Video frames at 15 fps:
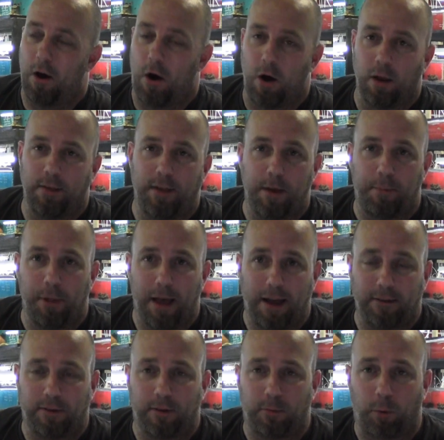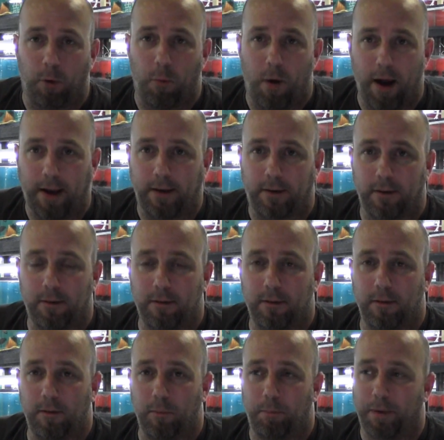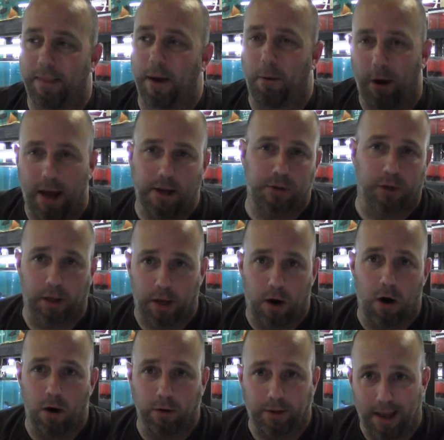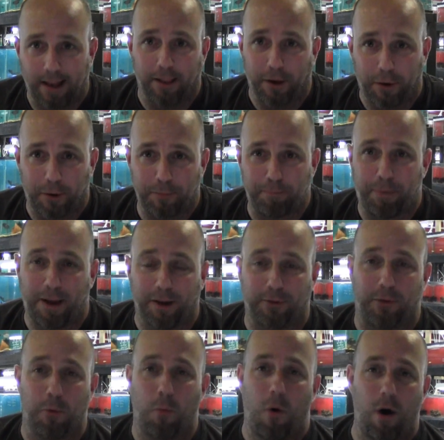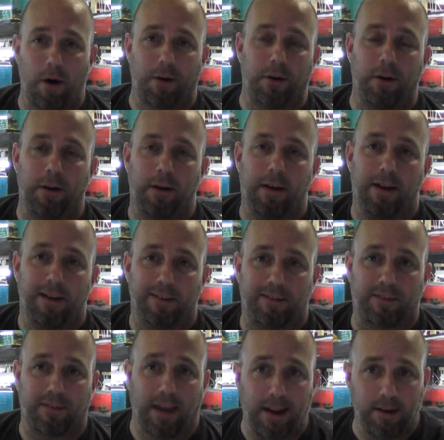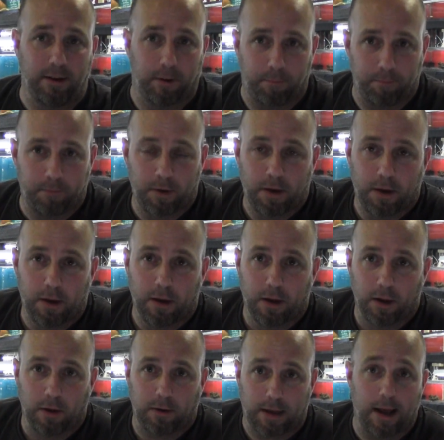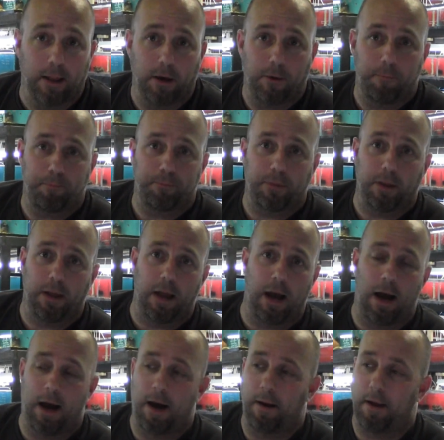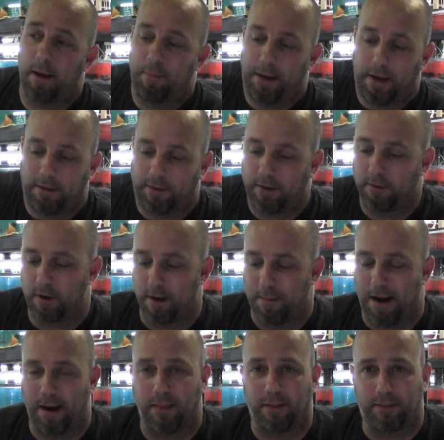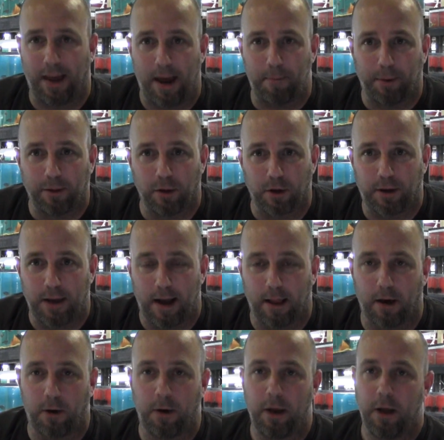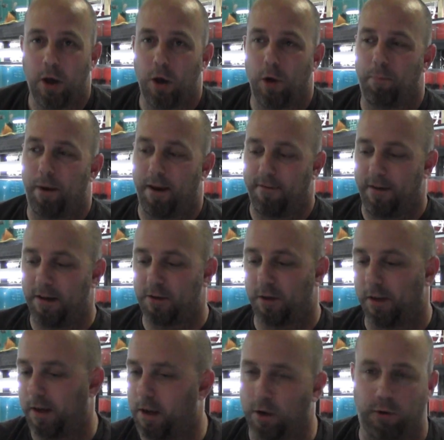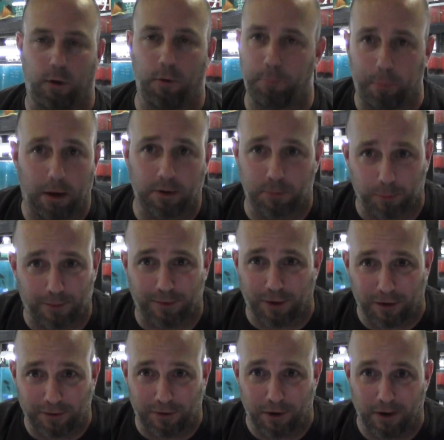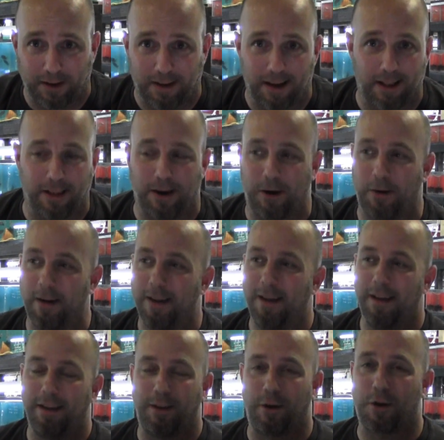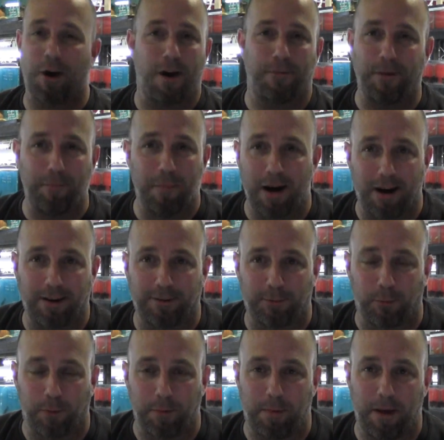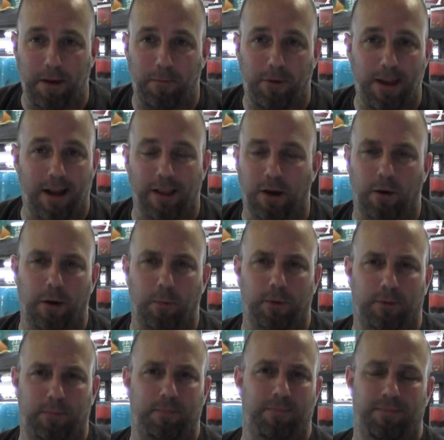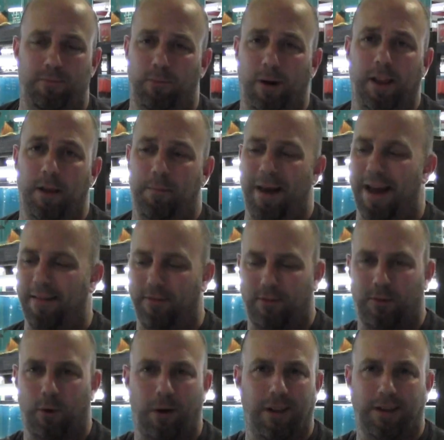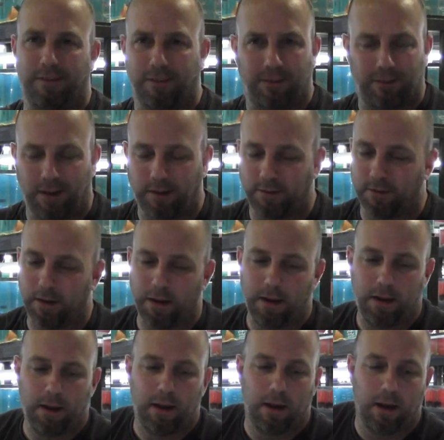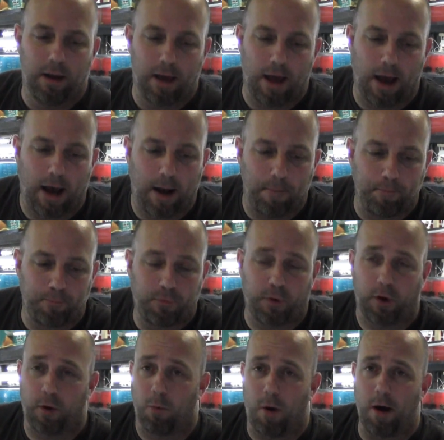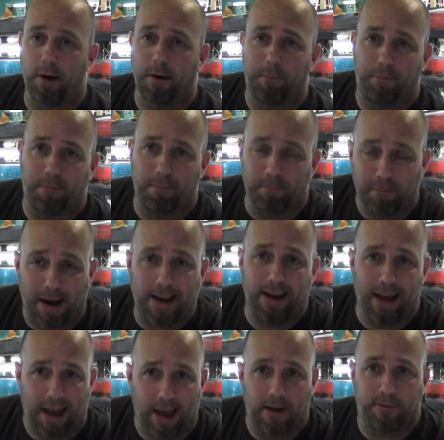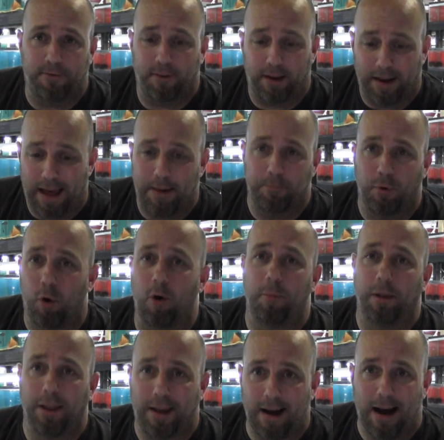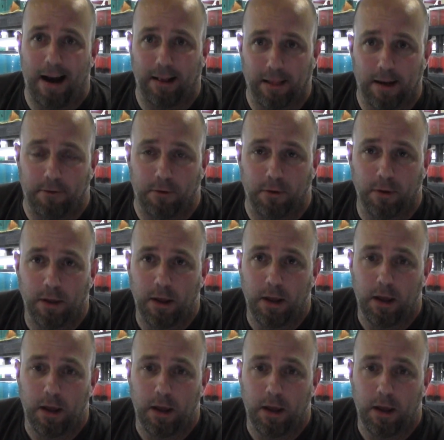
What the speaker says: all of the appliances were white, but they were actually all yellow because the water stained them yellow. I mean, it didn't come out of the tap and look yellow, but eventually your toothbrush would start turning yellow. Your coffee mugs would be yellow. It was really bad, toilets and sinks. So your water might have an abnormally high level